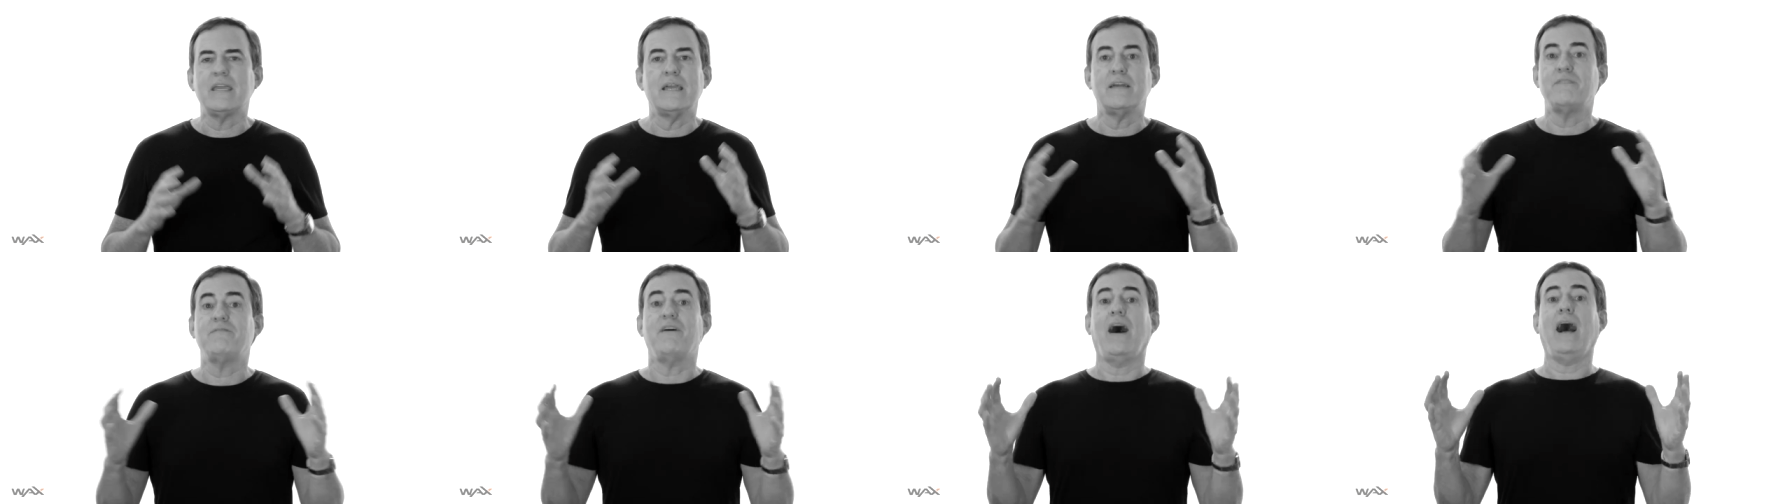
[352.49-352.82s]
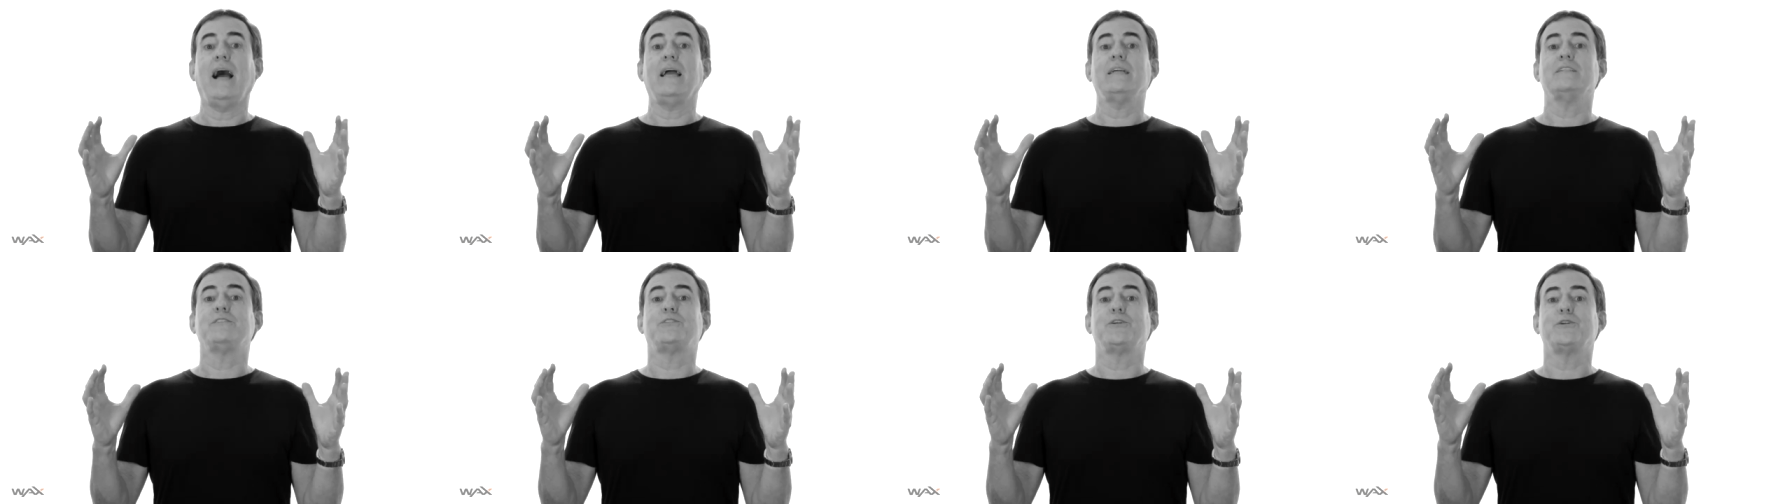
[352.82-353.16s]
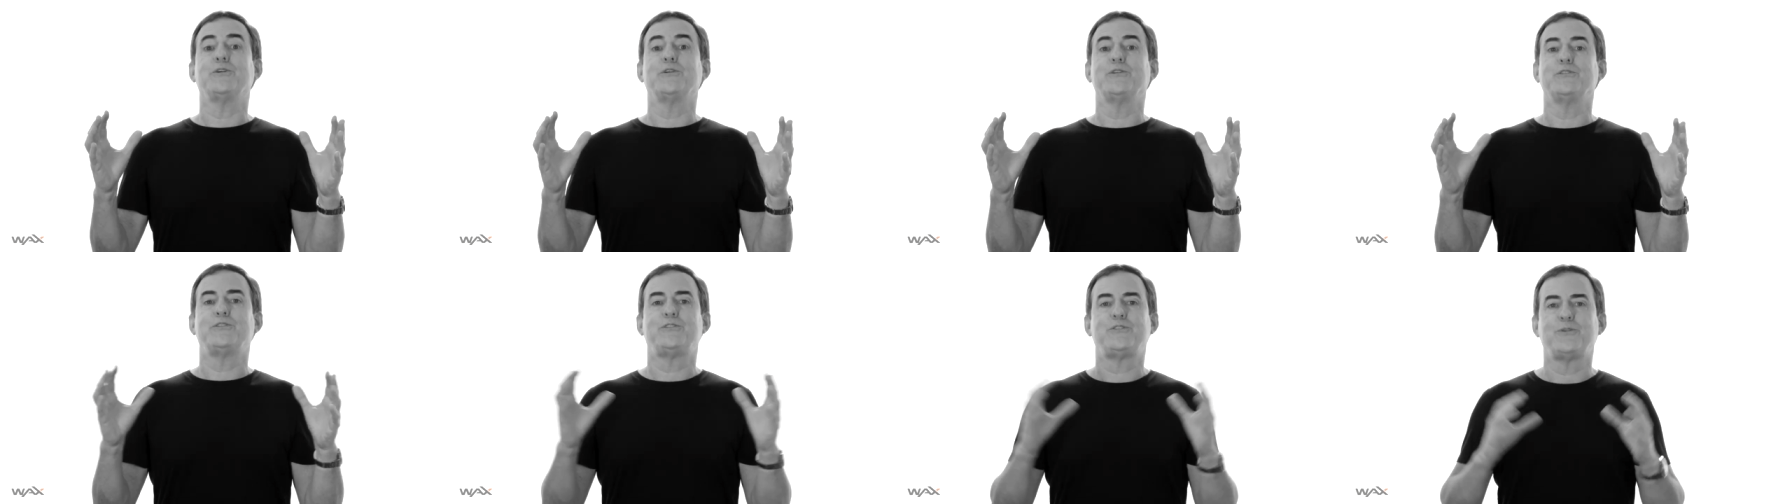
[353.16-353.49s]

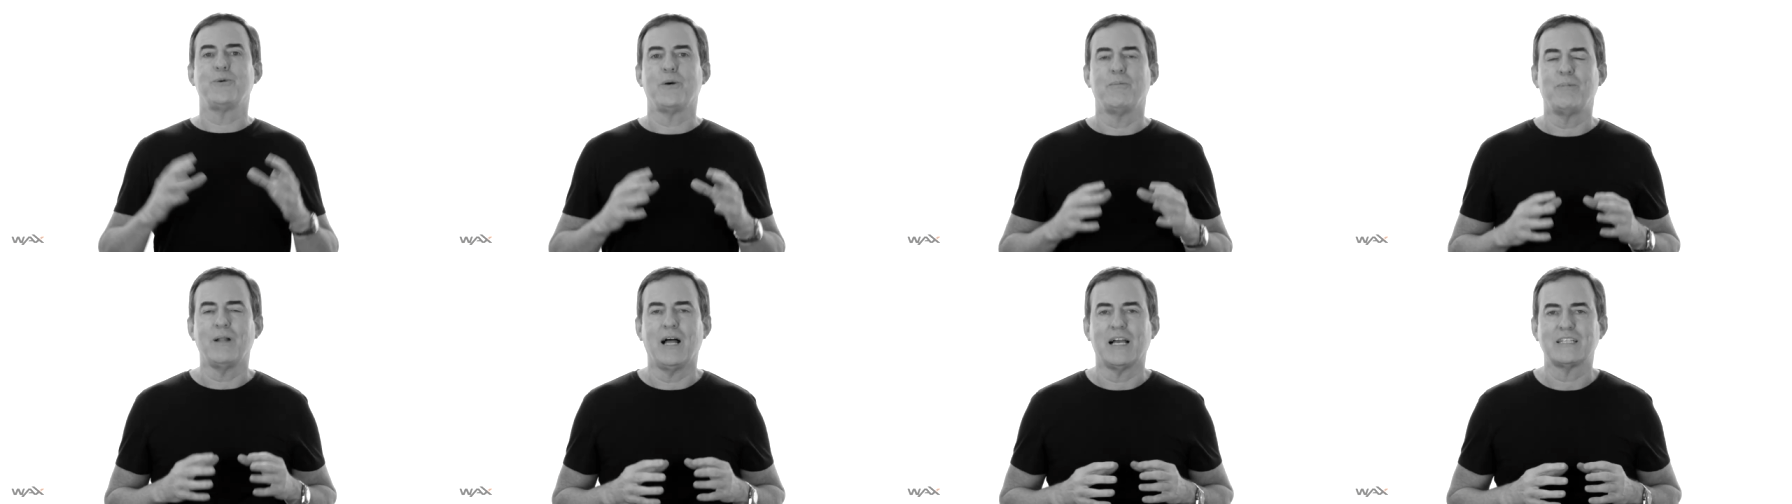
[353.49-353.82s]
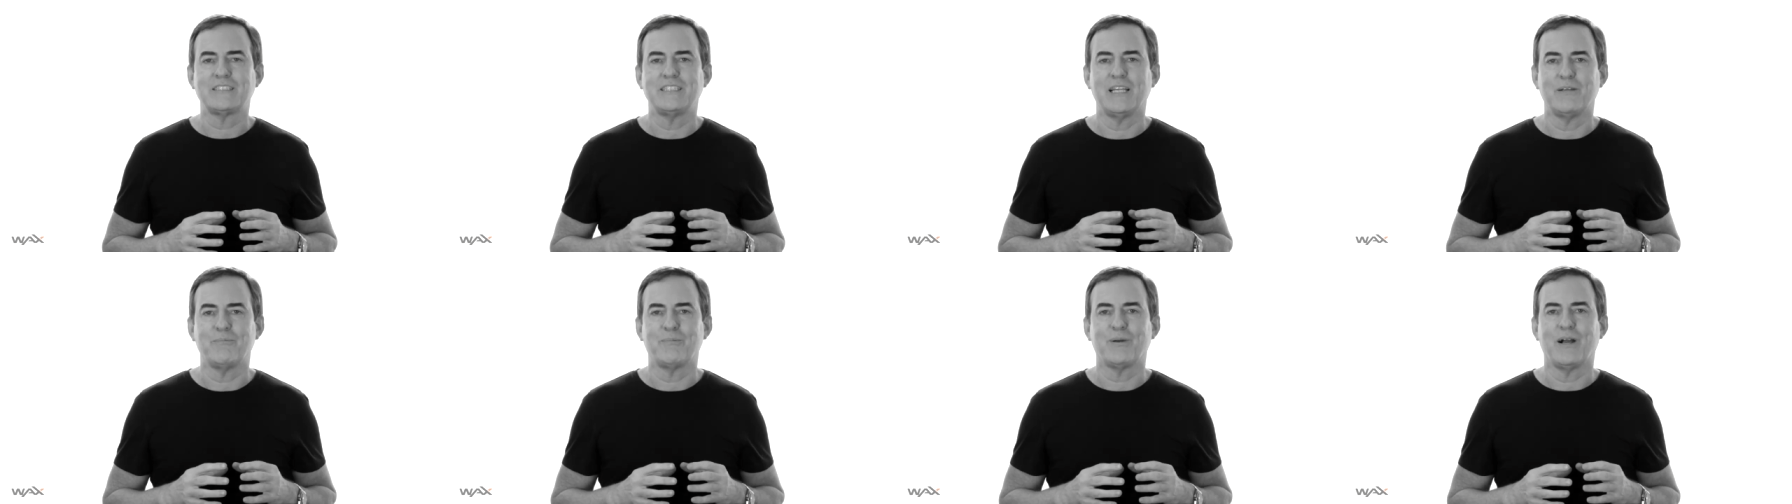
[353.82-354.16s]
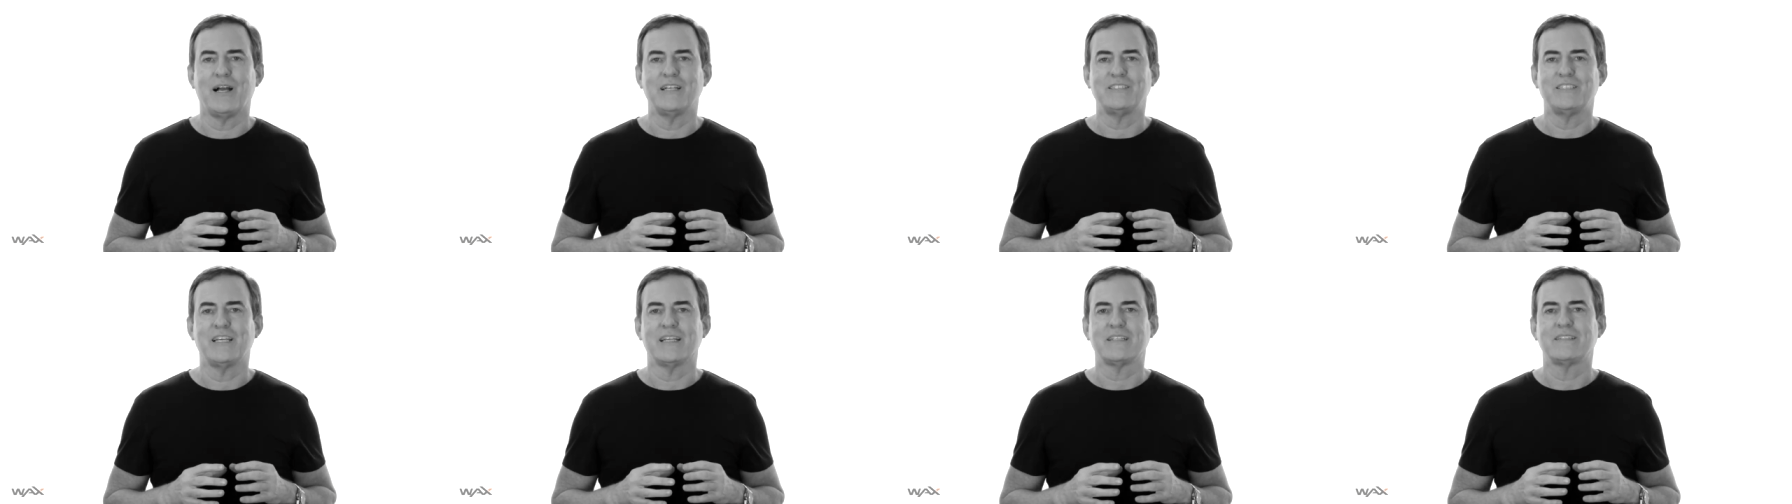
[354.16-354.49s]
advisors to a blockchain
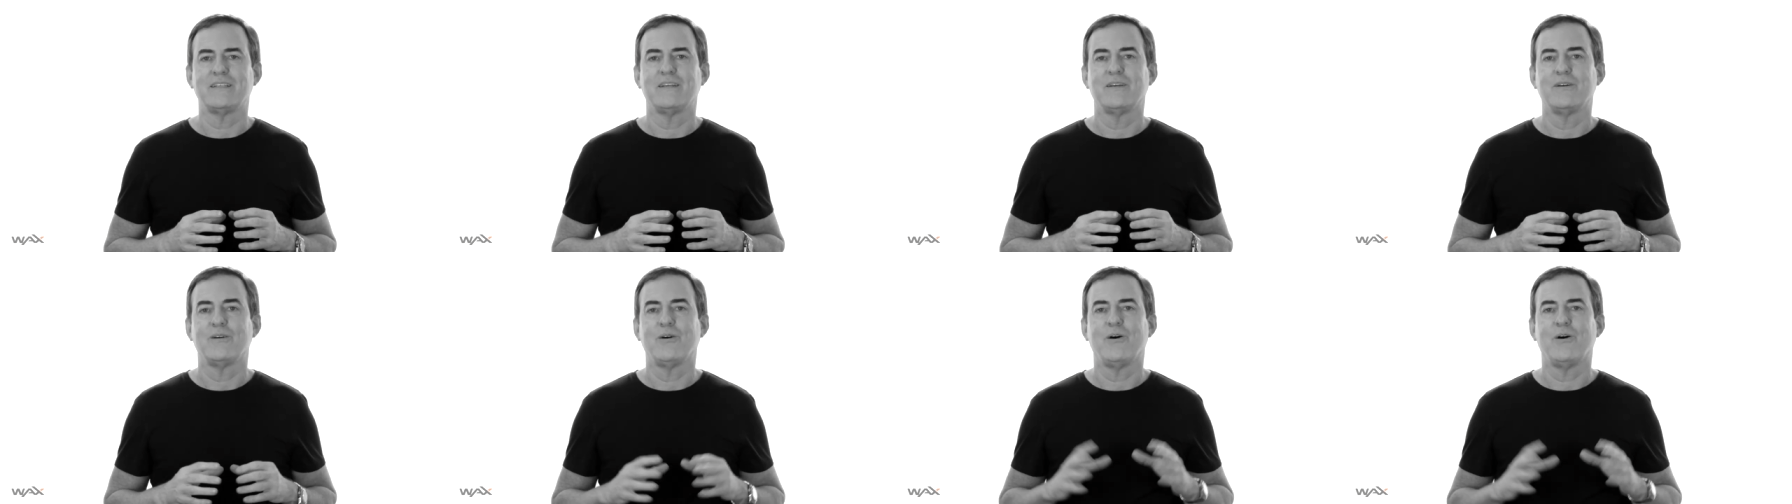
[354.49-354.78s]
project?